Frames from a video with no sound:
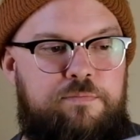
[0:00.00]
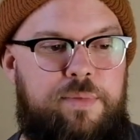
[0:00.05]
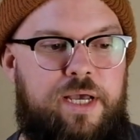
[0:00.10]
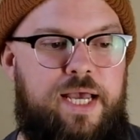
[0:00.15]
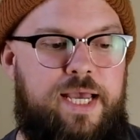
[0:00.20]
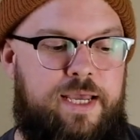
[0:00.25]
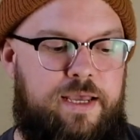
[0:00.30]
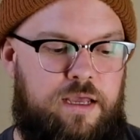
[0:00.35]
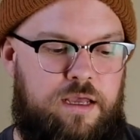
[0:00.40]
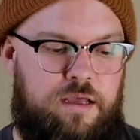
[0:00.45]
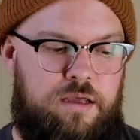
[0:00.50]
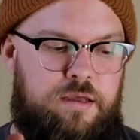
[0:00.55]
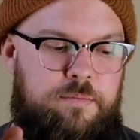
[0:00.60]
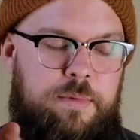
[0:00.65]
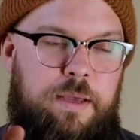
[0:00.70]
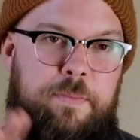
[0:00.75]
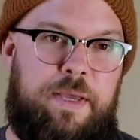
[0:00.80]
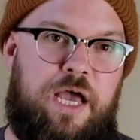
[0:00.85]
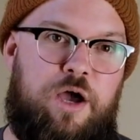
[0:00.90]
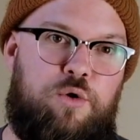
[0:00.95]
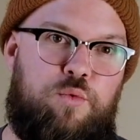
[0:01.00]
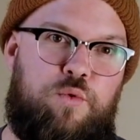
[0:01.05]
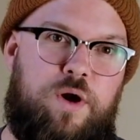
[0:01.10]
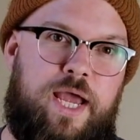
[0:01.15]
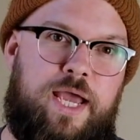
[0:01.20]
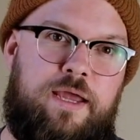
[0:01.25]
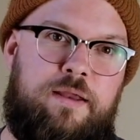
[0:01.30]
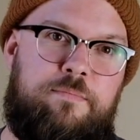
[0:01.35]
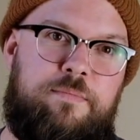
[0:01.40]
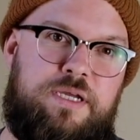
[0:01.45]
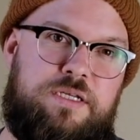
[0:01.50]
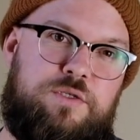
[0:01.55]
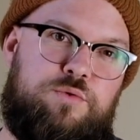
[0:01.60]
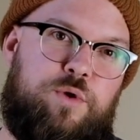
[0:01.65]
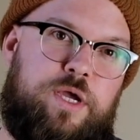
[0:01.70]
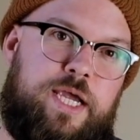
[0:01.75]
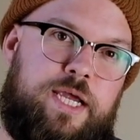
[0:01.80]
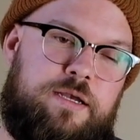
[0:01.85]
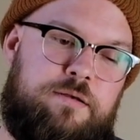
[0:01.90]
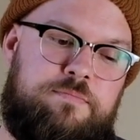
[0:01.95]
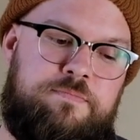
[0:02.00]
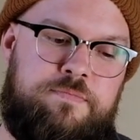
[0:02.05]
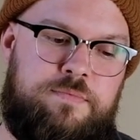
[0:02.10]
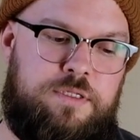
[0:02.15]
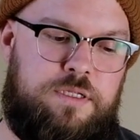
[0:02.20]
by my pal Ryan McSwain.